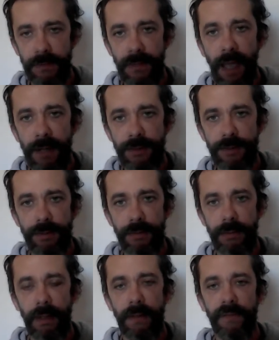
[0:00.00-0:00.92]

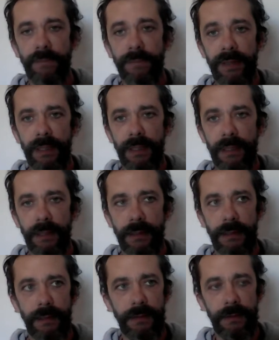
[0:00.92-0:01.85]
action of being,
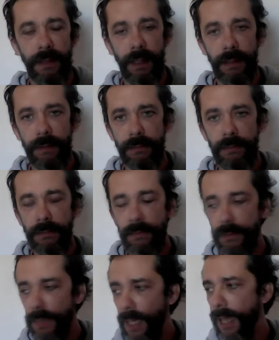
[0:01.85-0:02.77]
it's
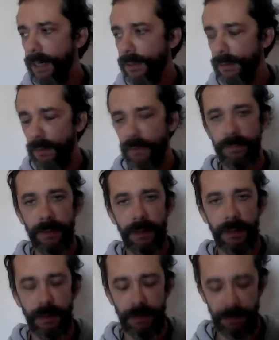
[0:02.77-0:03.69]
the act of
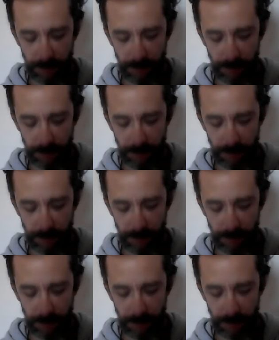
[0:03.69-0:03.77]
being.